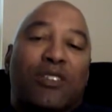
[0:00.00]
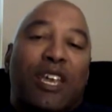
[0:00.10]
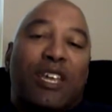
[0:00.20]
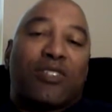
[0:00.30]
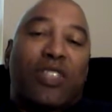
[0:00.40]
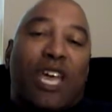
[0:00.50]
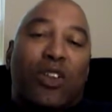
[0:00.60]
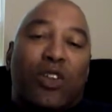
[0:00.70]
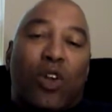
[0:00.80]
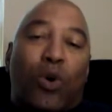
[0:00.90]
take
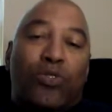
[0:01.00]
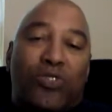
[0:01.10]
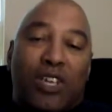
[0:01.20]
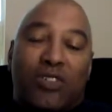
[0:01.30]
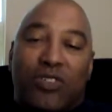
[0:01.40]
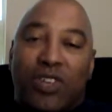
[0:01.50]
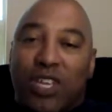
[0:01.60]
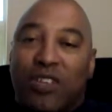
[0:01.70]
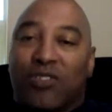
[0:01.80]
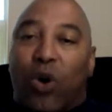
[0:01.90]
those 6
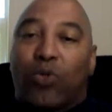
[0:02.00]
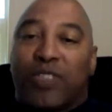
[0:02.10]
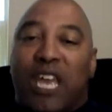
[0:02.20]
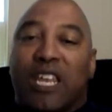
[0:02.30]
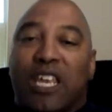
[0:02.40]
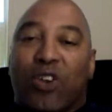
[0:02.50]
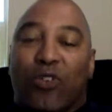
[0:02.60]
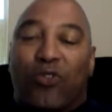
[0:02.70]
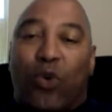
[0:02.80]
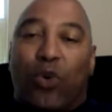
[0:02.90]
needs, that
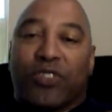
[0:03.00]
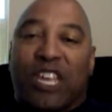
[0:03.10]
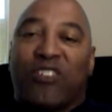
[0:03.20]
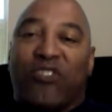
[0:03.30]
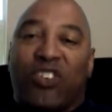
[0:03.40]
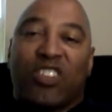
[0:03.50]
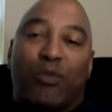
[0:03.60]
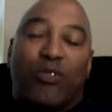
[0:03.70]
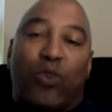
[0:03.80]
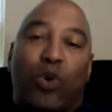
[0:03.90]
inner force, that
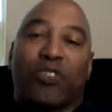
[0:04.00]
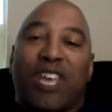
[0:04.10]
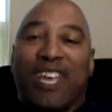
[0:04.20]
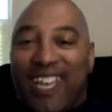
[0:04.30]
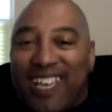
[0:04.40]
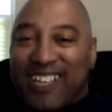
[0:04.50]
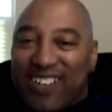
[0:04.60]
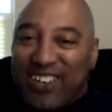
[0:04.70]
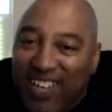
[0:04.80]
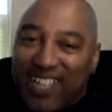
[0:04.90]
invisible force, and
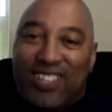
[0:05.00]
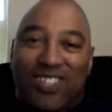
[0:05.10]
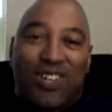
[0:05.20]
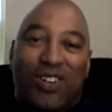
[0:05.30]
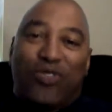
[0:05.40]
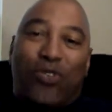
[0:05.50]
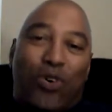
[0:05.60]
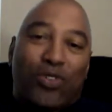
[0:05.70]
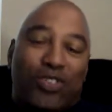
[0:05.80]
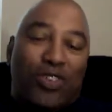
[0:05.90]
connect it to the
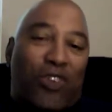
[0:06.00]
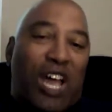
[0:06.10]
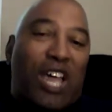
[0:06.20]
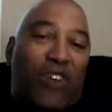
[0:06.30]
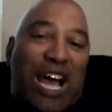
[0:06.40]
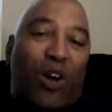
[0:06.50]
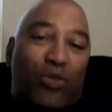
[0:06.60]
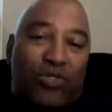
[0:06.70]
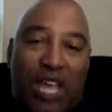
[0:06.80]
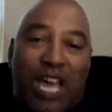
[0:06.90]
forces of life
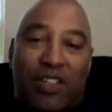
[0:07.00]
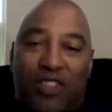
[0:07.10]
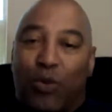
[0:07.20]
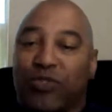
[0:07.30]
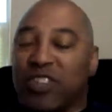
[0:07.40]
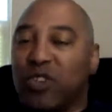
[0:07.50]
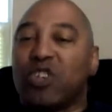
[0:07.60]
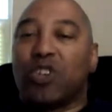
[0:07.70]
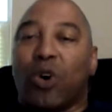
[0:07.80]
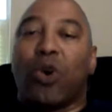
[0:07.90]
outside of them. So
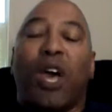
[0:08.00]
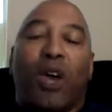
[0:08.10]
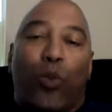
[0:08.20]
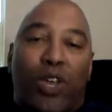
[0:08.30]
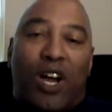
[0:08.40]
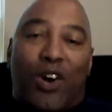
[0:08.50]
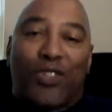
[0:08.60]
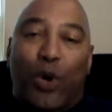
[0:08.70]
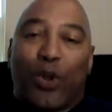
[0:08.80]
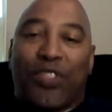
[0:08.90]
we
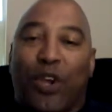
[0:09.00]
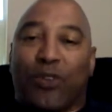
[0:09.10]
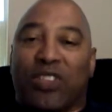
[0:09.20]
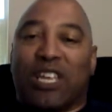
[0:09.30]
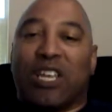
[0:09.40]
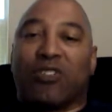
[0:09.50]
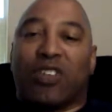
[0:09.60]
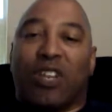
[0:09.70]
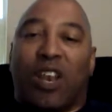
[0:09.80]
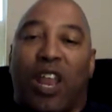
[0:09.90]
all know that there are
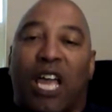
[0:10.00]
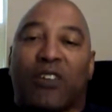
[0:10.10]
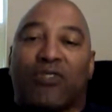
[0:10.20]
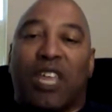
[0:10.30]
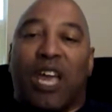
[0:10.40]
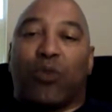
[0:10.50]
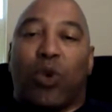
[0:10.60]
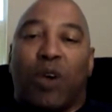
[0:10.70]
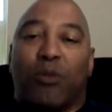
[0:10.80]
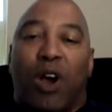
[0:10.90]
things in life that
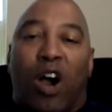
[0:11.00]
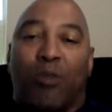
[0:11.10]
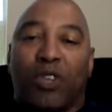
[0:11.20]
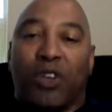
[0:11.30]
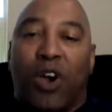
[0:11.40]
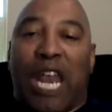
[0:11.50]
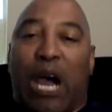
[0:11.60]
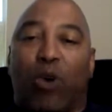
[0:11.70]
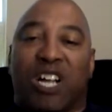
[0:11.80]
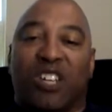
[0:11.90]
are beyond
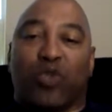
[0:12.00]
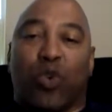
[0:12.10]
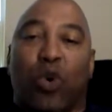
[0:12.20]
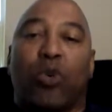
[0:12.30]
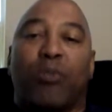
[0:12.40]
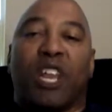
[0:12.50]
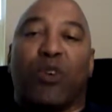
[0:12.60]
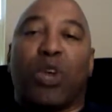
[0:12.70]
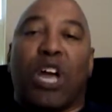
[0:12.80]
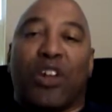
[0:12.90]
our control, but
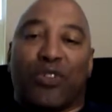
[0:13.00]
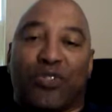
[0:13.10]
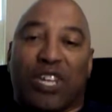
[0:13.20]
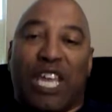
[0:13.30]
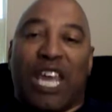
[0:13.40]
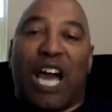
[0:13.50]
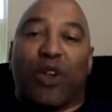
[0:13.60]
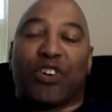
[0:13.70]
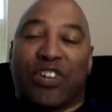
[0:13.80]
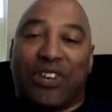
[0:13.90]
if we understand
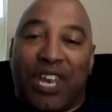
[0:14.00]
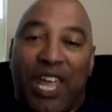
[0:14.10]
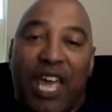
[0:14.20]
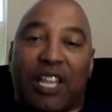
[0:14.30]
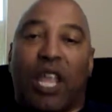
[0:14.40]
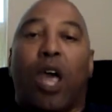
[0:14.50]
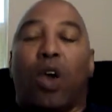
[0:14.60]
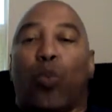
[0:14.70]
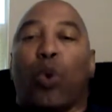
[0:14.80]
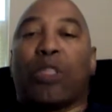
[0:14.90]
how to connect
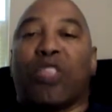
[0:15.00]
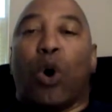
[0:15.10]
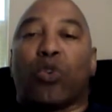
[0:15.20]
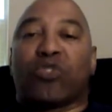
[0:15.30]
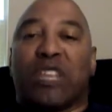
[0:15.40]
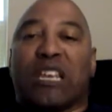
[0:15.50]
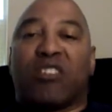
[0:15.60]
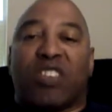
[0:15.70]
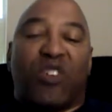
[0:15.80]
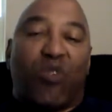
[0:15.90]
with those
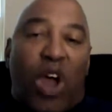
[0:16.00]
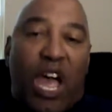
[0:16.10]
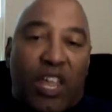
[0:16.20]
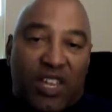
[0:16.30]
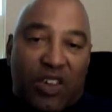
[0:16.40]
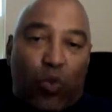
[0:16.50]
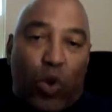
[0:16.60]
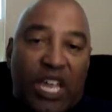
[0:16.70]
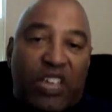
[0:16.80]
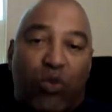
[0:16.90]
things and ride that
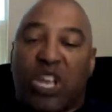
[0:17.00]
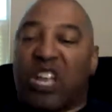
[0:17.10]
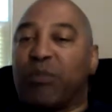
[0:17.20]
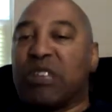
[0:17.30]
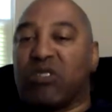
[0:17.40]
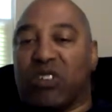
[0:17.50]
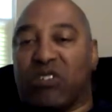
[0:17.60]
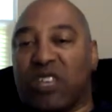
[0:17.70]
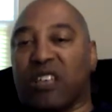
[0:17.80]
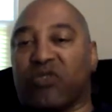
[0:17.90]
wave, we can be
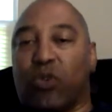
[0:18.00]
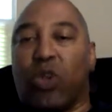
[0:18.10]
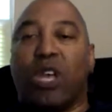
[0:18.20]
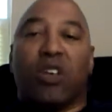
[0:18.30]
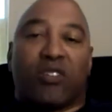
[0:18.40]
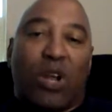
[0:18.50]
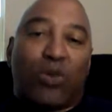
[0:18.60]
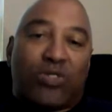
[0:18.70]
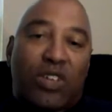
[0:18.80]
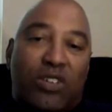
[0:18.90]
successful. So
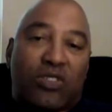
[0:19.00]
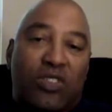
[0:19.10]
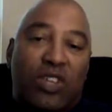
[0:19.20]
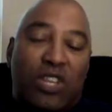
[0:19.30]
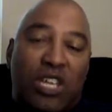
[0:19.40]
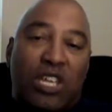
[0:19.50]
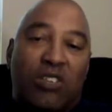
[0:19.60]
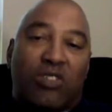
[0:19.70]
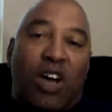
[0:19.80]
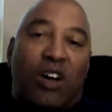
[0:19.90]
those 6
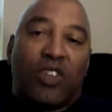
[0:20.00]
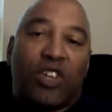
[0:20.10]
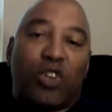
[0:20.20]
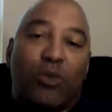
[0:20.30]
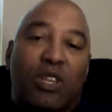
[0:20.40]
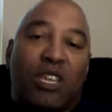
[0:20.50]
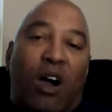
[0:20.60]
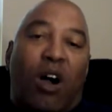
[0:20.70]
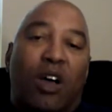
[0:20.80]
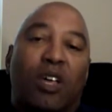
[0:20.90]
needs of the human
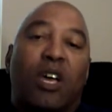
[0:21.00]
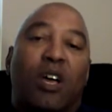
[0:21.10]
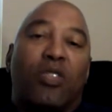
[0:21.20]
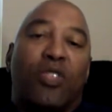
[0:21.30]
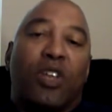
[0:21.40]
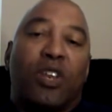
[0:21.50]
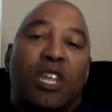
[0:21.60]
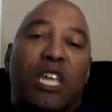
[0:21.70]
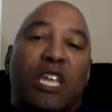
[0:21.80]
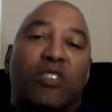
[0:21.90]
are the
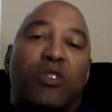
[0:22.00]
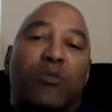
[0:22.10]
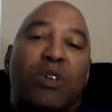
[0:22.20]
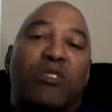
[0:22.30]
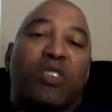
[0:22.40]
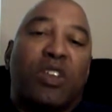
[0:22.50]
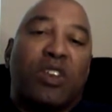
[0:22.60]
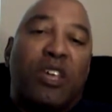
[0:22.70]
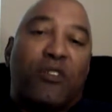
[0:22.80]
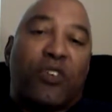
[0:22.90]
need to be
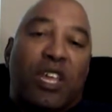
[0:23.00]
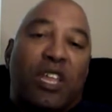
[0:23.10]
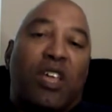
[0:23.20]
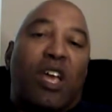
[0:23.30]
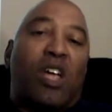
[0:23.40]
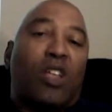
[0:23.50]
significant,